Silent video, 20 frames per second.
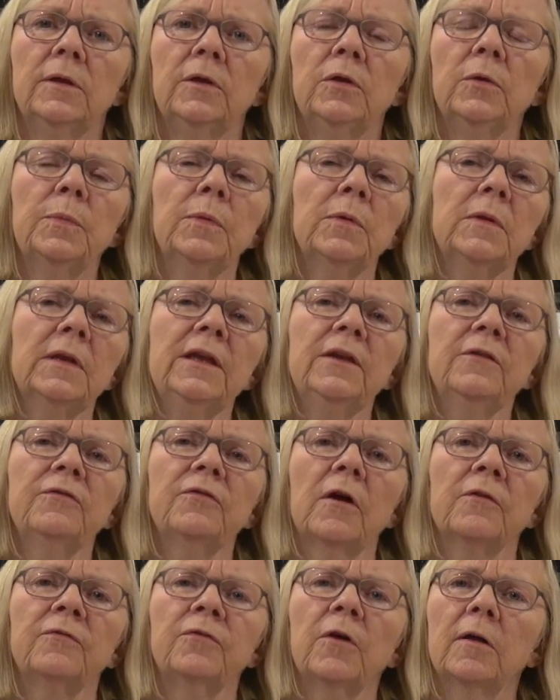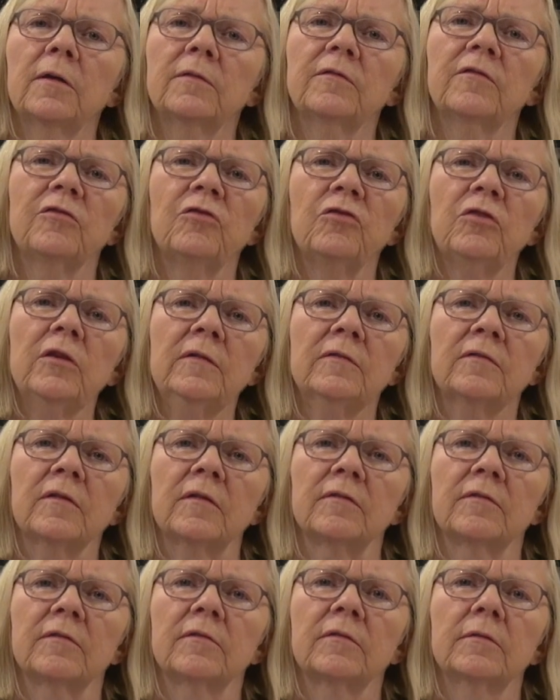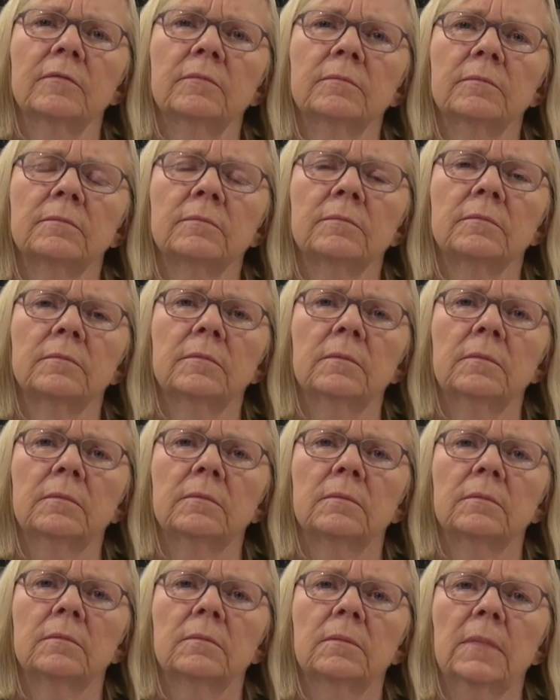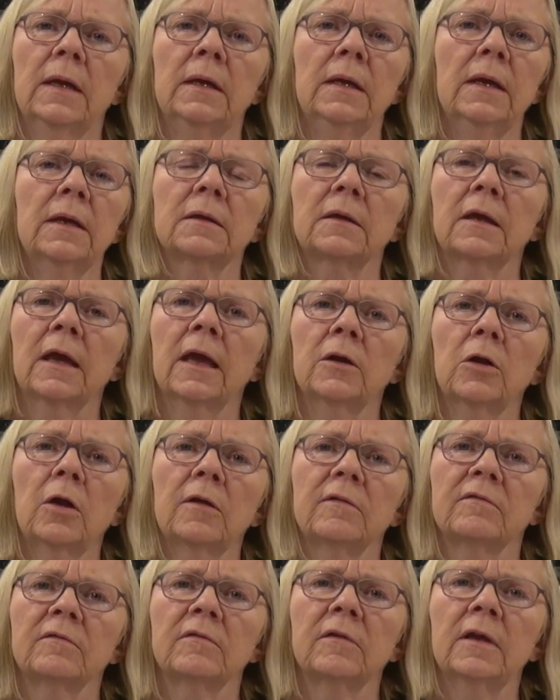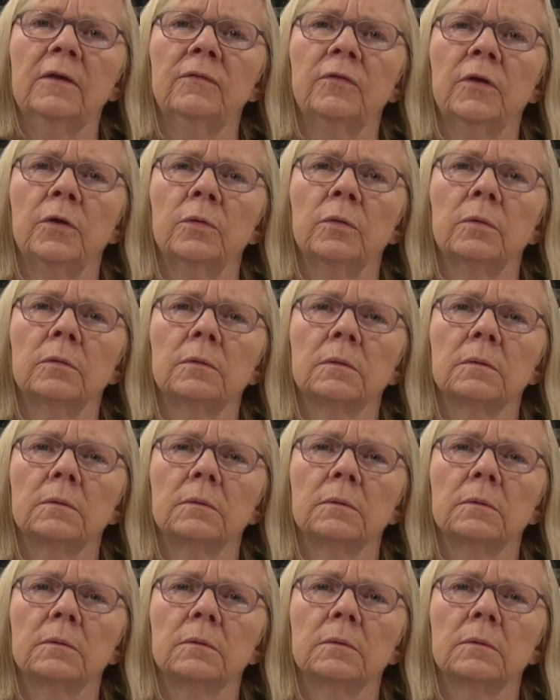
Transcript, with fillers: You believe a false Jesus, and it cannot save you.